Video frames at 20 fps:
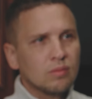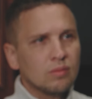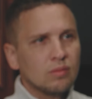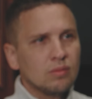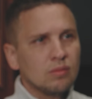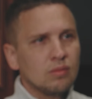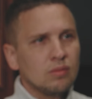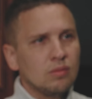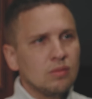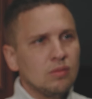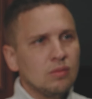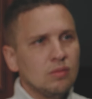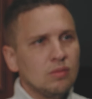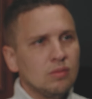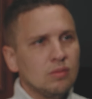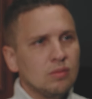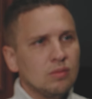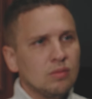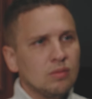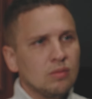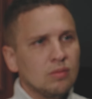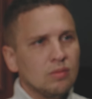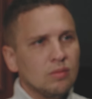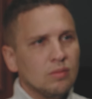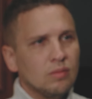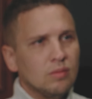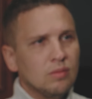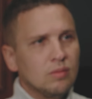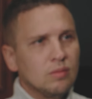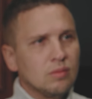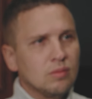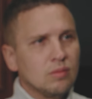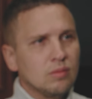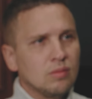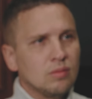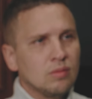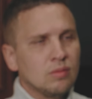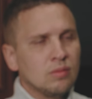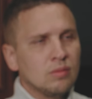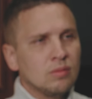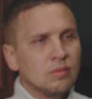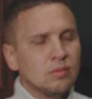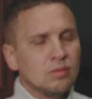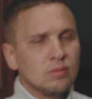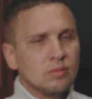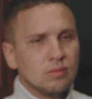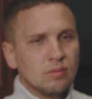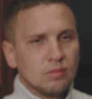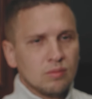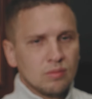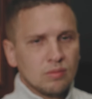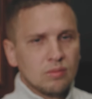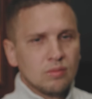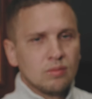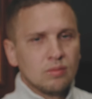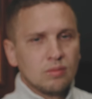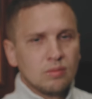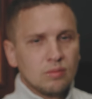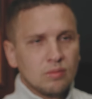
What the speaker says: The person shown says nothing.